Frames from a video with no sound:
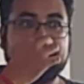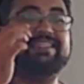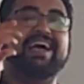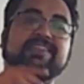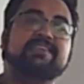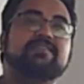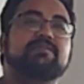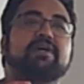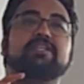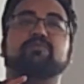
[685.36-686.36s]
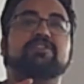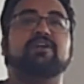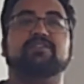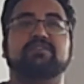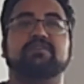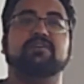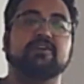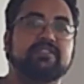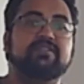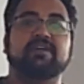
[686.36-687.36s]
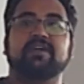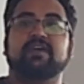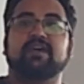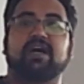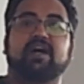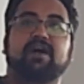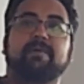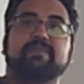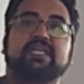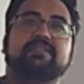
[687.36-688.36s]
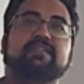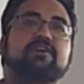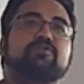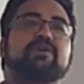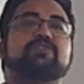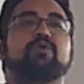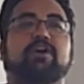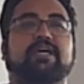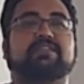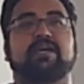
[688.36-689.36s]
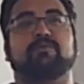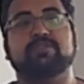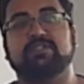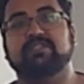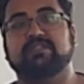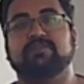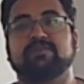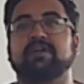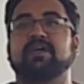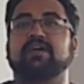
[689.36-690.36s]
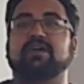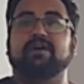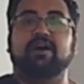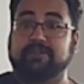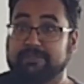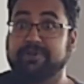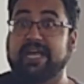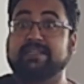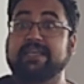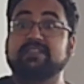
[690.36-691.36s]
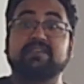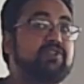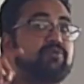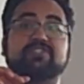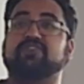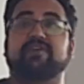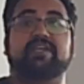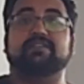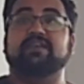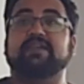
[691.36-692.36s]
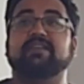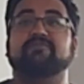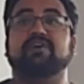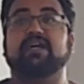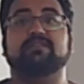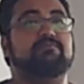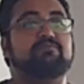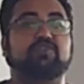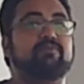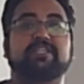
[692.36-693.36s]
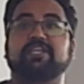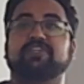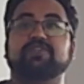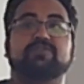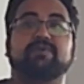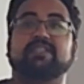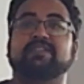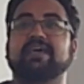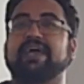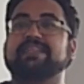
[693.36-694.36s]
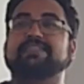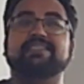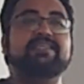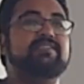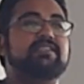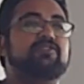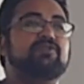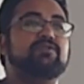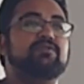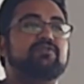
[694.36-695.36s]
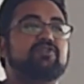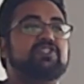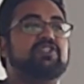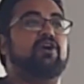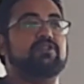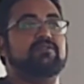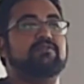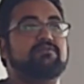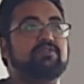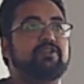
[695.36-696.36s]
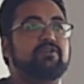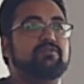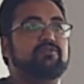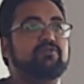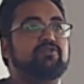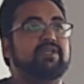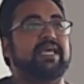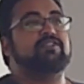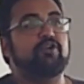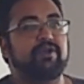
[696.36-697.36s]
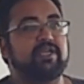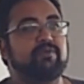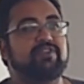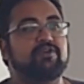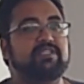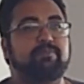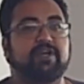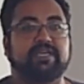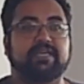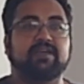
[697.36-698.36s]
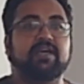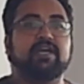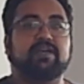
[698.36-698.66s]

It had it, but it was not good. It did not always work as I wanted it to. On React Native, it was great. I never had too many issues with it. And it's easy to start, to get going with your debugging.